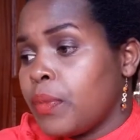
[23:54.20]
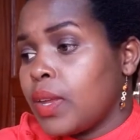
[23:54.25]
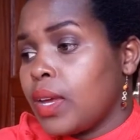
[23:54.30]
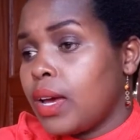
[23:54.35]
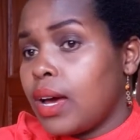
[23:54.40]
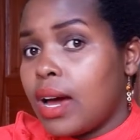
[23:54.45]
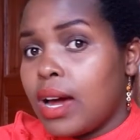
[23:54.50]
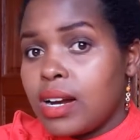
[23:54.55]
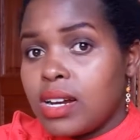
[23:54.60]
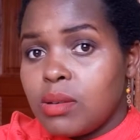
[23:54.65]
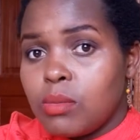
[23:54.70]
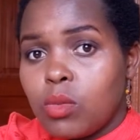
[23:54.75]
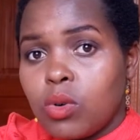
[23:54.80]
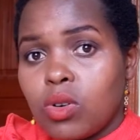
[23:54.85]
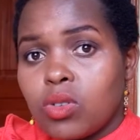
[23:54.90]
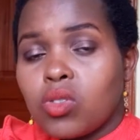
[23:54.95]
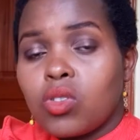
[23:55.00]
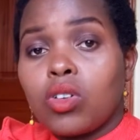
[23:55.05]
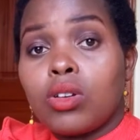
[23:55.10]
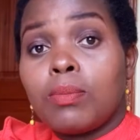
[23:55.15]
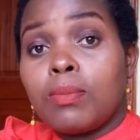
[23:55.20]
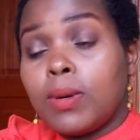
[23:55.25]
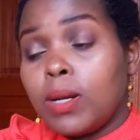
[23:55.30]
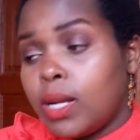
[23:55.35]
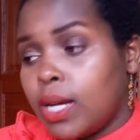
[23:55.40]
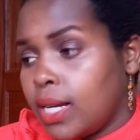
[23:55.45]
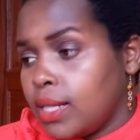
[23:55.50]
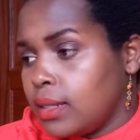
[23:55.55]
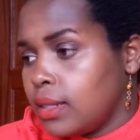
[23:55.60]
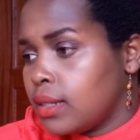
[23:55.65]
animals or
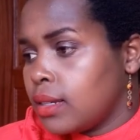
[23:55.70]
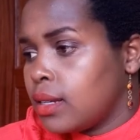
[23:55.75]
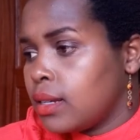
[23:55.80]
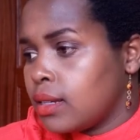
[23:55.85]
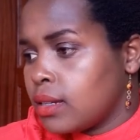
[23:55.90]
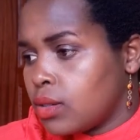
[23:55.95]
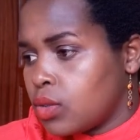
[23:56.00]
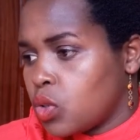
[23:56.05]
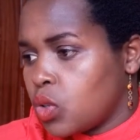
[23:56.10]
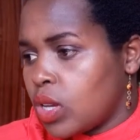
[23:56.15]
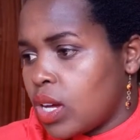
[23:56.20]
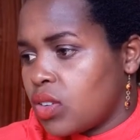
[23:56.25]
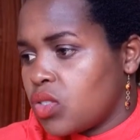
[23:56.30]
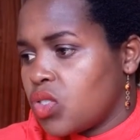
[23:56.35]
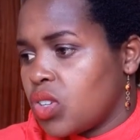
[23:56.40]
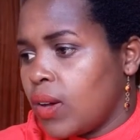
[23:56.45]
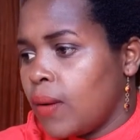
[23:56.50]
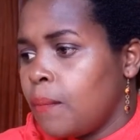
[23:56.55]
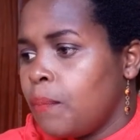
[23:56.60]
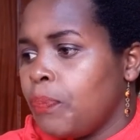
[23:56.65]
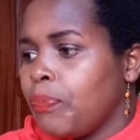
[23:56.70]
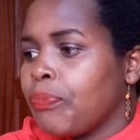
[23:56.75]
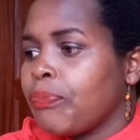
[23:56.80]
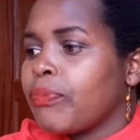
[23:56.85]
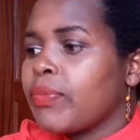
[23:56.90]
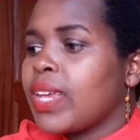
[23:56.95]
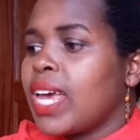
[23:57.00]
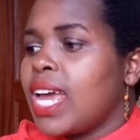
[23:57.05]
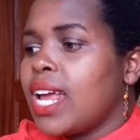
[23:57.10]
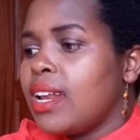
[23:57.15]
plants, such
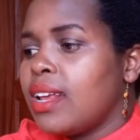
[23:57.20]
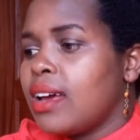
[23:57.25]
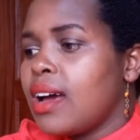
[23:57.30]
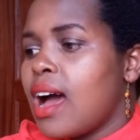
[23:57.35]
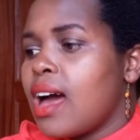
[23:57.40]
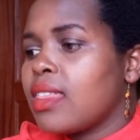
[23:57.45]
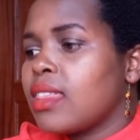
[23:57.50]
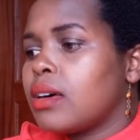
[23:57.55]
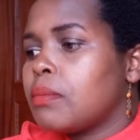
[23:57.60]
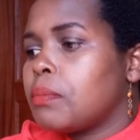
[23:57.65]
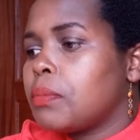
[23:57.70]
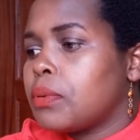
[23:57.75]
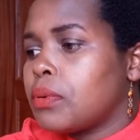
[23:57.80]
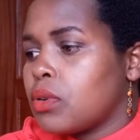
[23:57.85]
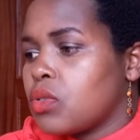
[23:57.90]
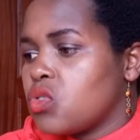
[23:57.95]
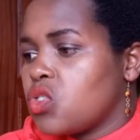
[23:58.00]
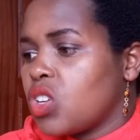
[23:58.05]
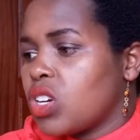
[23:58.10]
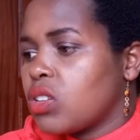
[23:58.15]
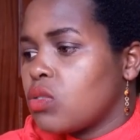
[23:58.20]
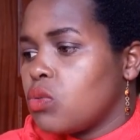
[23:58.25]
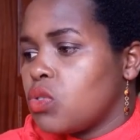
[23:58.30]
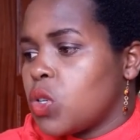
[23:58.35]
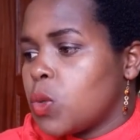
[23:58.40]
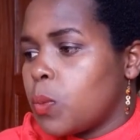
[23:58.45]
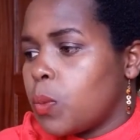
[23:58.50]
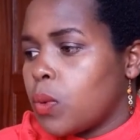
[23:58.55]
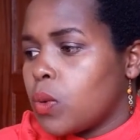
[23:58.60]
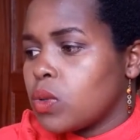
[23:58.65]
any other project which
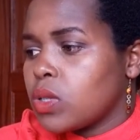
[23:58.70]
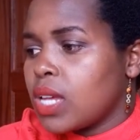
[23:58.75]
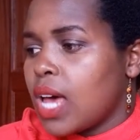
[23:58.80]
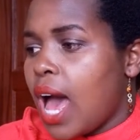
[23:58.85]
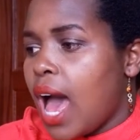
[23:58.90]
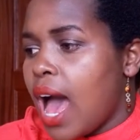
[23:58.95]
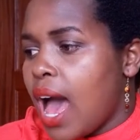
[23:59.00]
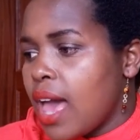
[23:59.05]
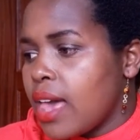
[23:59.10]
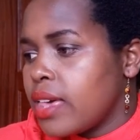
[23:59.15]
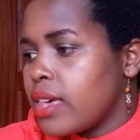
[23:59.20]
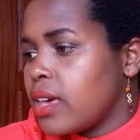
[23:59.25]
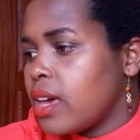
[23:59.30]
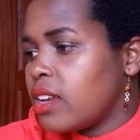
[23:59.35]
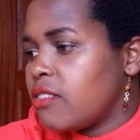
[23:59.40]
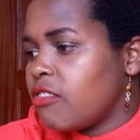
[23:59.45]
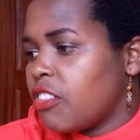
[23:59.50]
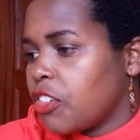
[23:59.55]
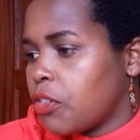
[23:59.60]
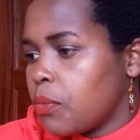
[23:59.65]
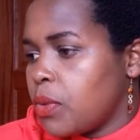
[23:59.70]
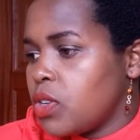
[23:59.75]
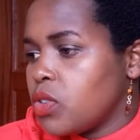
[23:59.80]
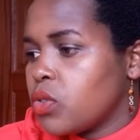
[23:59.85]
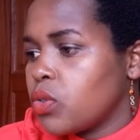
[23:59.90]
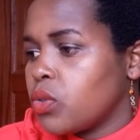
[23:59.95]
pose high environmental